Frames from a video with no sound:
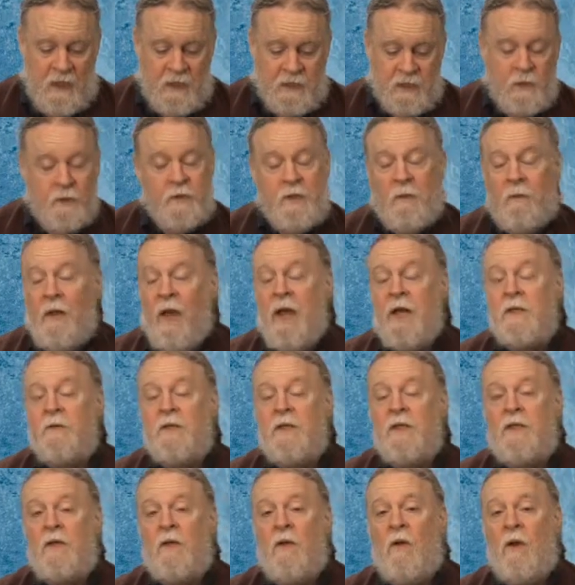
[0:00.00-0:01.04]
So in the
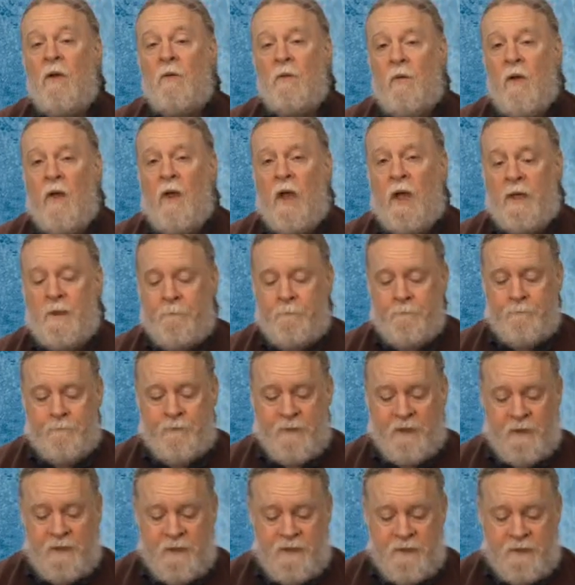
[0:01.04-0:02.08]
moderately long run,
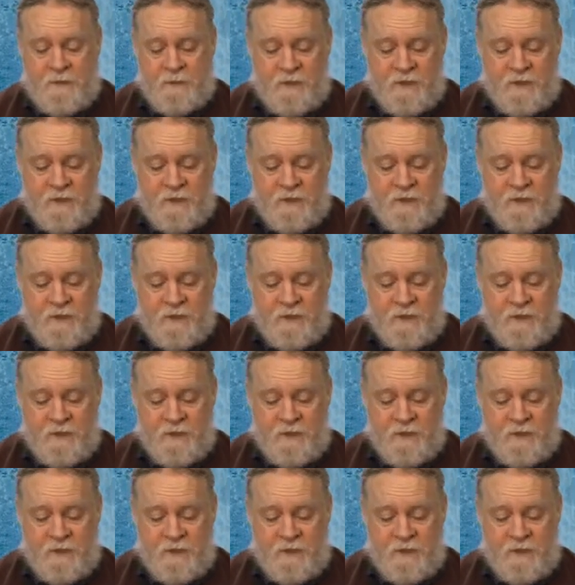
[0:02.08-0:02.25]
this